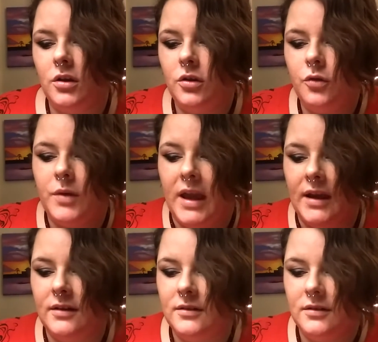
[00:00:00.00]
You
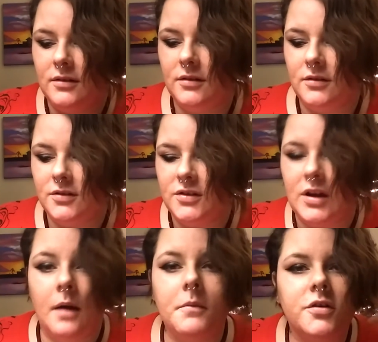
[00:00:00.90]
can't
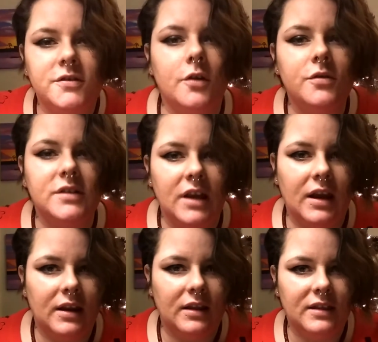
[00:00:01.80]
stop
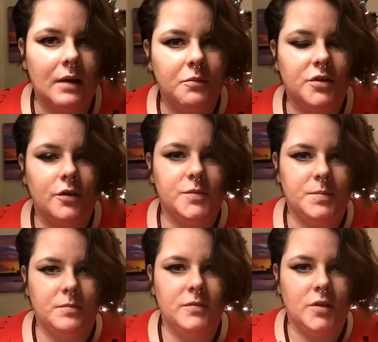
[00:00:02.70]
associating them with
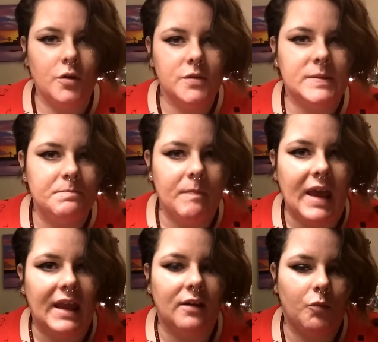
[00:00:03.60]
those
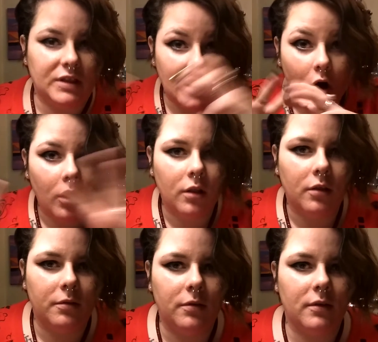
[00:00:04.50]
men with
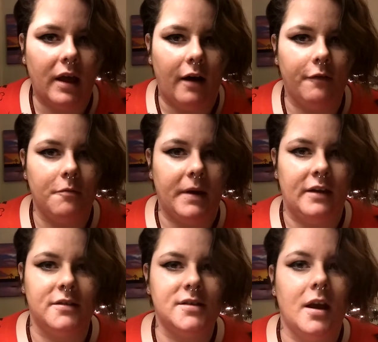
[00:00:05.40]
all alpha
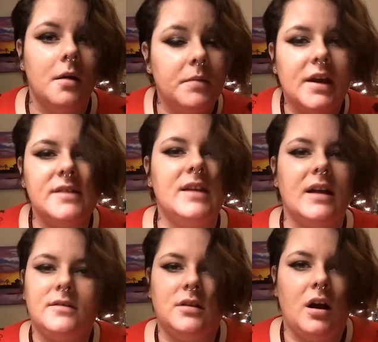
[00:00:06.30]
males, because
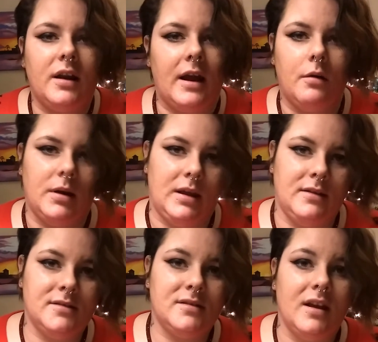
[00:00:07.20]
that's not how it
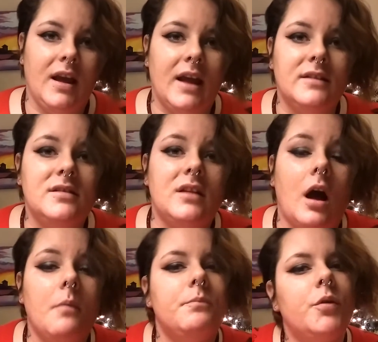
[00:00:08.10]
is. And
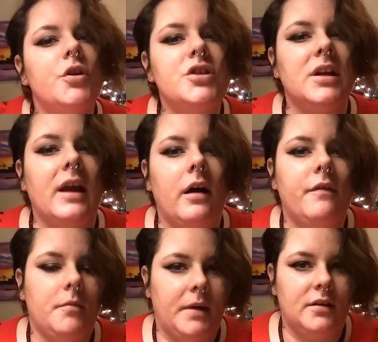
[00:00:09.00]
stop pushing
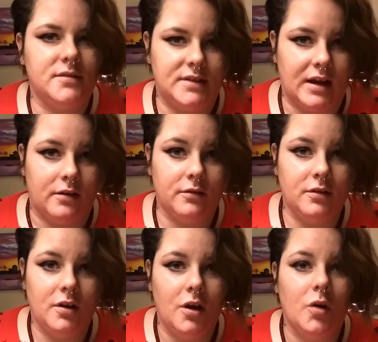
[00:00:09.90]
alpha males down.
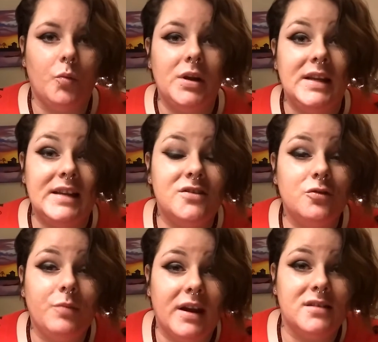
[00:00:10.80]
We need
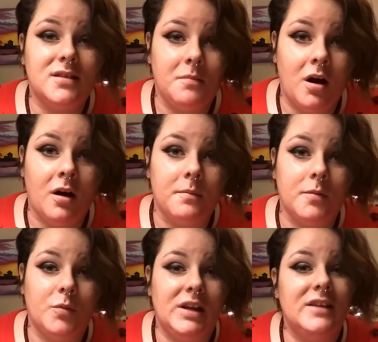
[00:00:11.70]
to raise them up.
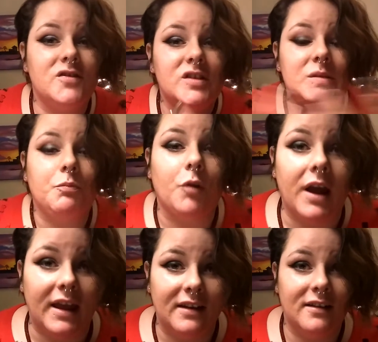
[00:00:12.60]
We need to
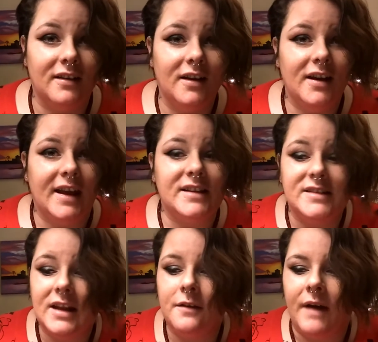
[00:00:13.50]
spread.
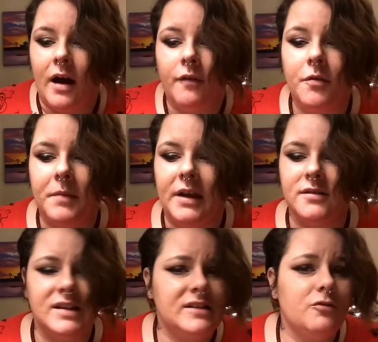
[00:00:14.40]
Instead of alpha
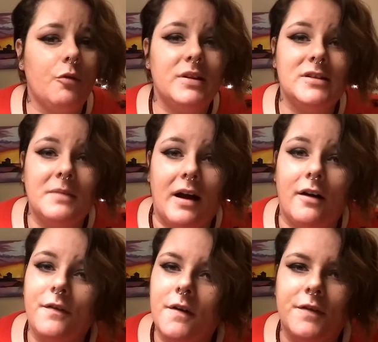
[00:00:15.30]
males, let's throw in some
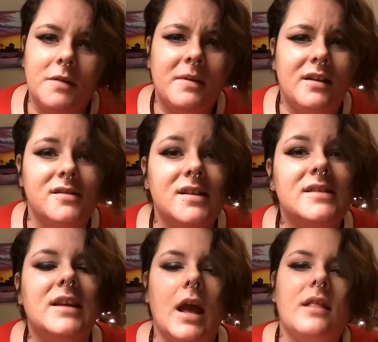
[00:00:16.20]
alpha females.
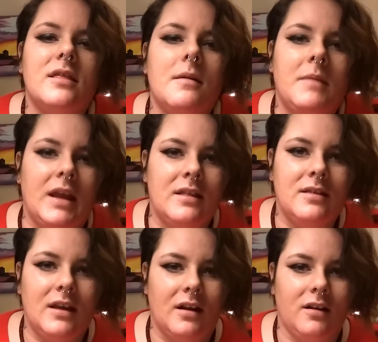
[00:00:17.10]
Let's get them
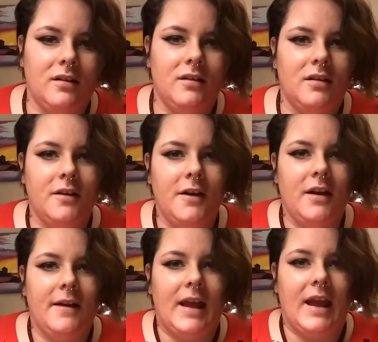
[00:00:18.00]
in there.
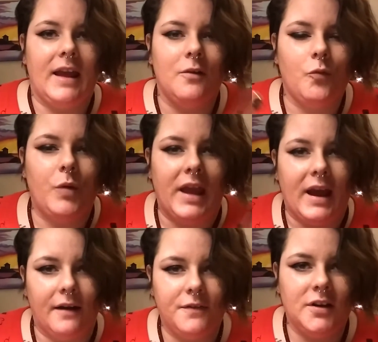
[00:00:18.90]
We
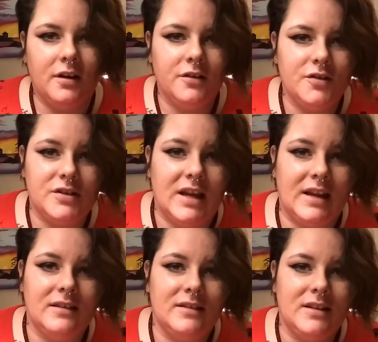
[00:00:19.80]
have to
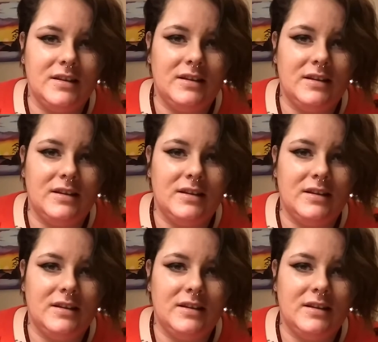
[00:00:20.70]
understand